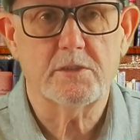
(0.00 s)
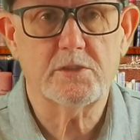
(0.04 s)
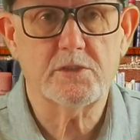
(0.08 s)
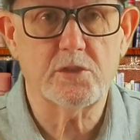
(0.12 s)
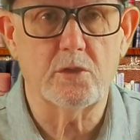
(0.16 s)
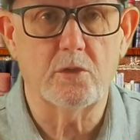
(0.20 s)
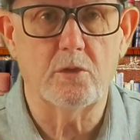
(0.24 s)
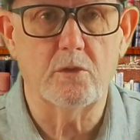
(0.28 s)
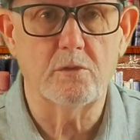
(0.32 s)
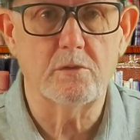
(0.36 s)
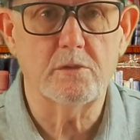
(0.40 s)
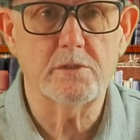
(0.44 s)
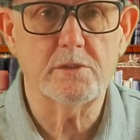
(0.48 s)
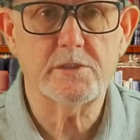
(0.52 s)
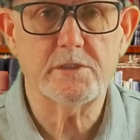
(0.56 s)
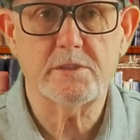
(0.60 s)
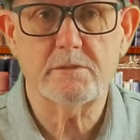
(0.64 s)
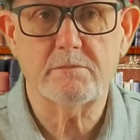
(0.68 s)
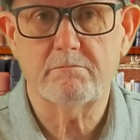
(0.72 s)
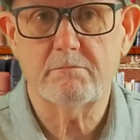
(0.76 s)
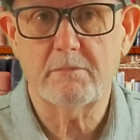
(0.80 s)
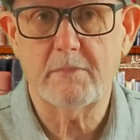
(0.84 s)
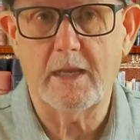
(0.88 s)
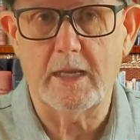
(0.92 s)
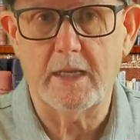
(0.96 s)

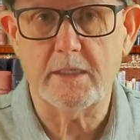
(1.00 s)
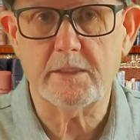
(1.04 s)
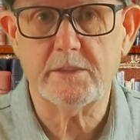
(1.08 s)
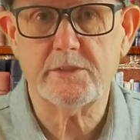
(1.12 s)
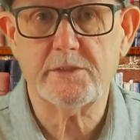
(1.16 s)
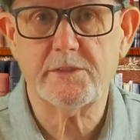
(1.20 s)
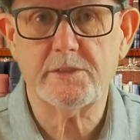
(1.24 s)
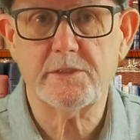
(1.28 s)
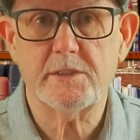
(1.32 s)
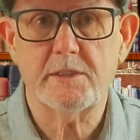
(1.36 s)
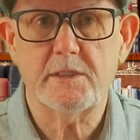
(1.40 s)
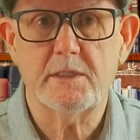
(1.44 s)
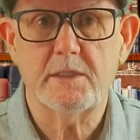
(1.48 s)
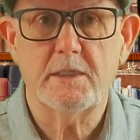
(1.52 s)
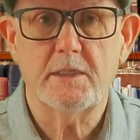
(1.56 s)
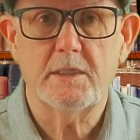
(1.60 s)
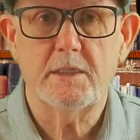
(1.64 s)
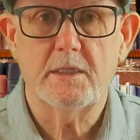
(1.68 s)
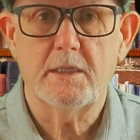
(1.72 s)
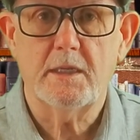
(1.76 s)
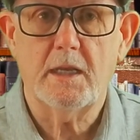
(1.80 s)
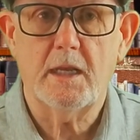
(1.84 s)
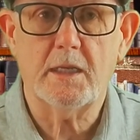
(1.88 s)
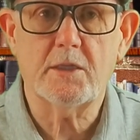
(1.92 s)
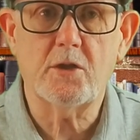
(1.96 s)
Souls, us,
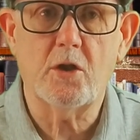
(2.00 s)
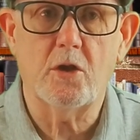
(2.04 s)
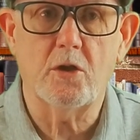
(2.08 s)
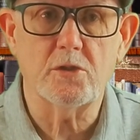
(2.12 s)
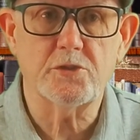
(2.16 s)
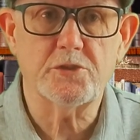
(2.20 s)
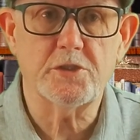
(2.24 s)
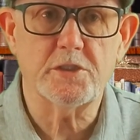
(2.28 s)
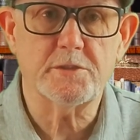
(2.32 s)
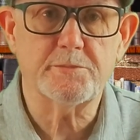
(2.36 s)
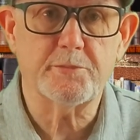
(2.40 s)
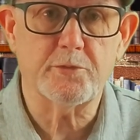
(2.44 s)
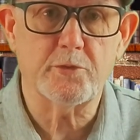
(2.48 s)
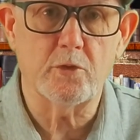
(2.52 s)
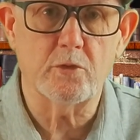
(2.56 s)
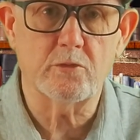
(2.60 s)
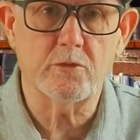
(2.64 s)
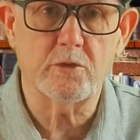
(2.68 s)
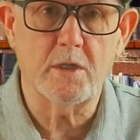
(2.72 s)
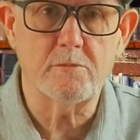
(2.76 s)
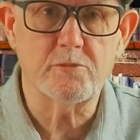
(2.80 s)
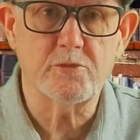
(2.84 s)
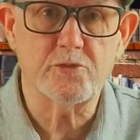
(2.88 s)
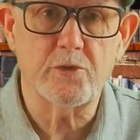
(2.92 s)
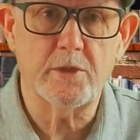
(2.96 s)
are conscious
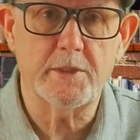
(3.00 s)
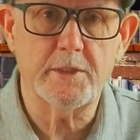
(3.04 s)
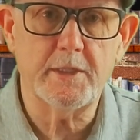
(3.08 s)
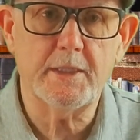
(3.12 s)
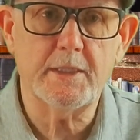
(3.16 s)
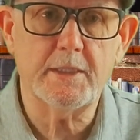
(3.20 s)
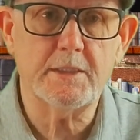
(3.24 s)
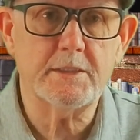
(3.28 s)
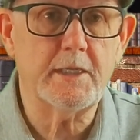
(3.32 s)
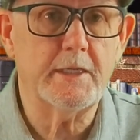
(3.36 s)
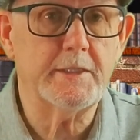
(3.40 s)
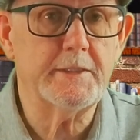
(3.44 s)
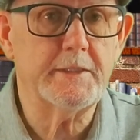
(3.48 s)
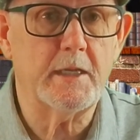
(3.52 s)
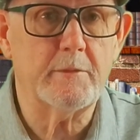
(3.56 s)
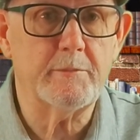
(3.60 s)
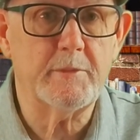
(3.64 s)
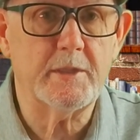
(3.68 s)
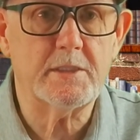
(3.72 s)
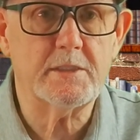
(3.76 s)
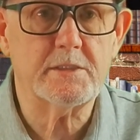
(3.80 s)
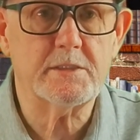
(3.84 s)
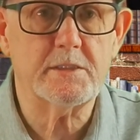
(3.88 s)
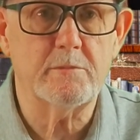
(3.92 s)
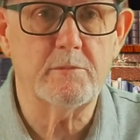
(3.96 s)
programs running a
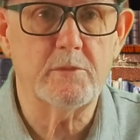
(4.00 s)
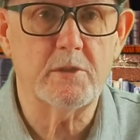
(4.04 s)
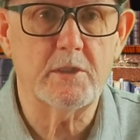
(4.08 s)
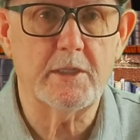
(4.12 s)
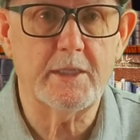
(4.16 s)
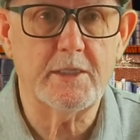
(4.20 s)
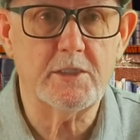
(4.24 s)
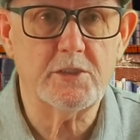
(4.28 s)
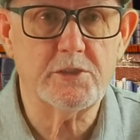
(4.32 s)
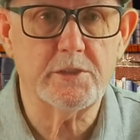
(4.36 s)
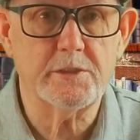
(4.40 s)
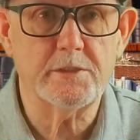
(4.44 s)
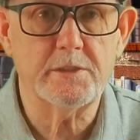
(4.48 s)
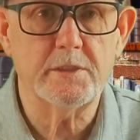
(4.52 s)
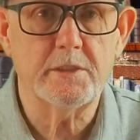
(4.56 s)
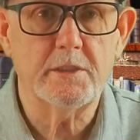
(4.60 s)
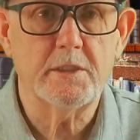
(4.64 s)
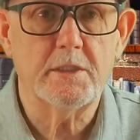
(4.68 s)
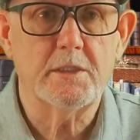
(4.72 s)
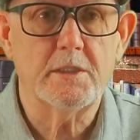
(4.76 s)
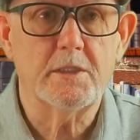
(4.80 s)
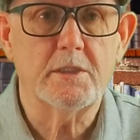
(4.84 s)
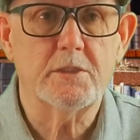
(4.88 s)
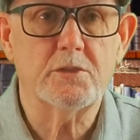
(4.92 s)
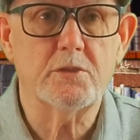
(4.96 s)
dynamic simulation
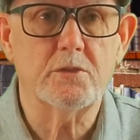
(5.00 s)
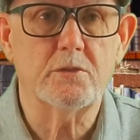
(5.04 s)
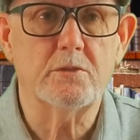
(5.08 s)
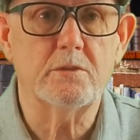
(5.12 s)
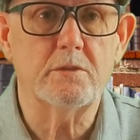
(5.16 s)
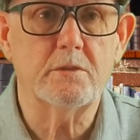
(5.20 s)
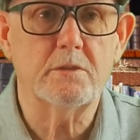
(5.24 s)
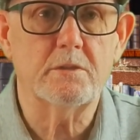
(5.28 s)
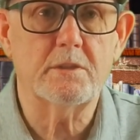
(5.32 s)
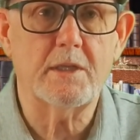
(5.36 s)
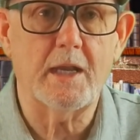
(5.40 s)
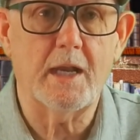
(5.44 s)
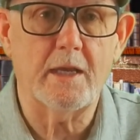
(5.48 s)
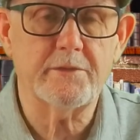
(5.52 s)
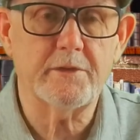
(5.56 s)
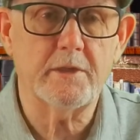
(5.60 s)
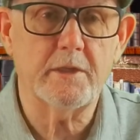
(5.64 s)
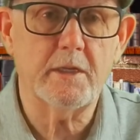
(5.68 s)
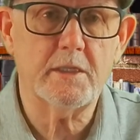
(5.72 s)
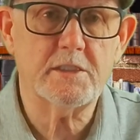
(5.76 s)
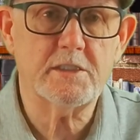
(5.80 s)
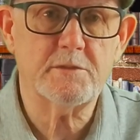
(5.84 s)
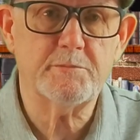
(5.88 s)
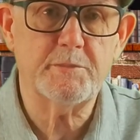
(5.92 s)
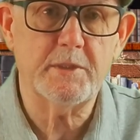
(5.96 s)
to
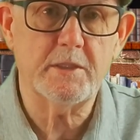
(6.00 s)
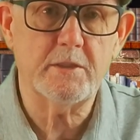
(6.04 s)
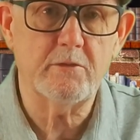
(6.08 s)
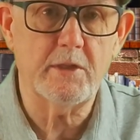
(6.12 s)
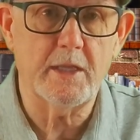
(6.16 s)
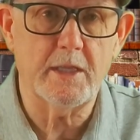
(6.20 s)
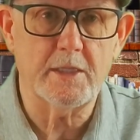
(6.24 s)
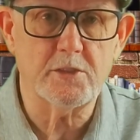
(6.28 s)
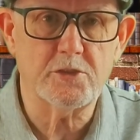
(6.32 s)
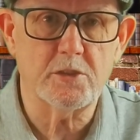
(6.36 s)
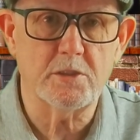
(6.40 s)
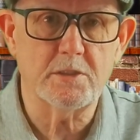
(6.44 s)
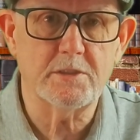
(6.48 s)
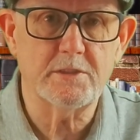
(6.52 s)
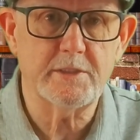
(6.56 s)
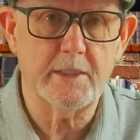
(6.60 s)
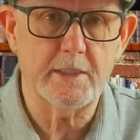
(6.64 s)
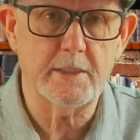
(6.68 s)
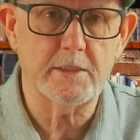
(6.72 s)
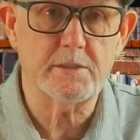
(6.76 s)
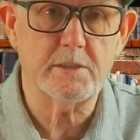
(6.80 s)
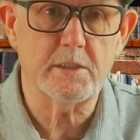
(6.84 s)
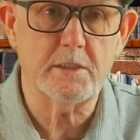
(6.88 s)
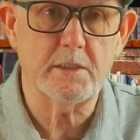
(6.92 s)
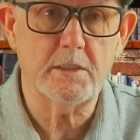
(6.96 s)
gather experiential
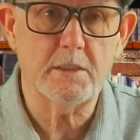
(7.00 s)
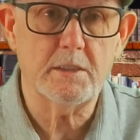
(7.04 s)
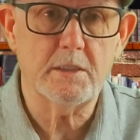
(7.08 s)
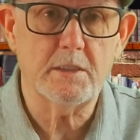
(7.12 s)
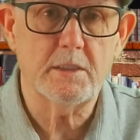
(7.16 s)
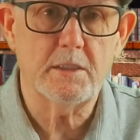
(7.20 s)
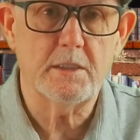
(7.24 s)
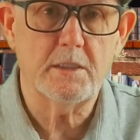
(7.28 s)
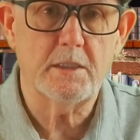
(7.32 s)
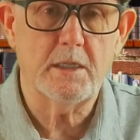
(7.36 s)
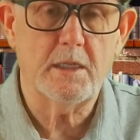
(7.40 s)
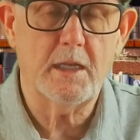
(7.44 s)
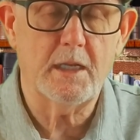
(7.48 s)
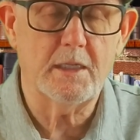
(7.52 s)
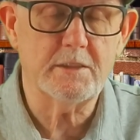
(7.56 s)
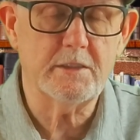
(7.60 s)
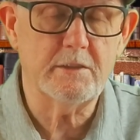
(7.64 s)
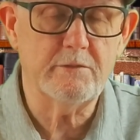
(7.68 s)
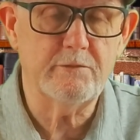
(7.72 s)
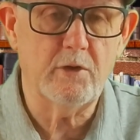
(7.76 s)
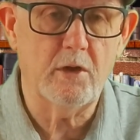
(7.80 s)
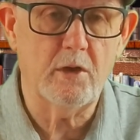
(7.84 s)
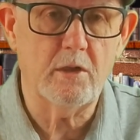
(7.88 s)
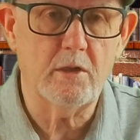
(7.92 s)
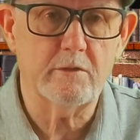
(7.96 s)
data
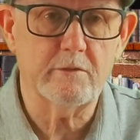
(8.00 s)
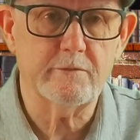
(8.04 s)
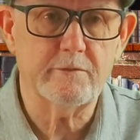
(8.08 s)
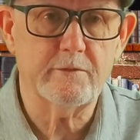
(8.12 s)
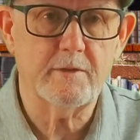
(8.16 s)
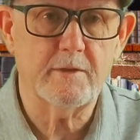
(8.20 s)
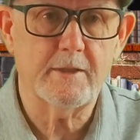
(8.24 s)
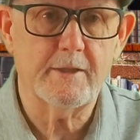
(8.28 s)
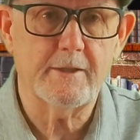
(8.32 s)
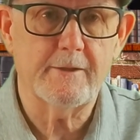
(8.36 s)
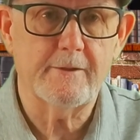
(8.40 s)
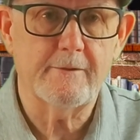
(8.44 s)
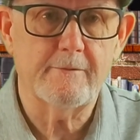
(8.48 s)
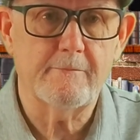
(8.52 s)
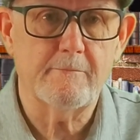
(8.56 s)
and evolve.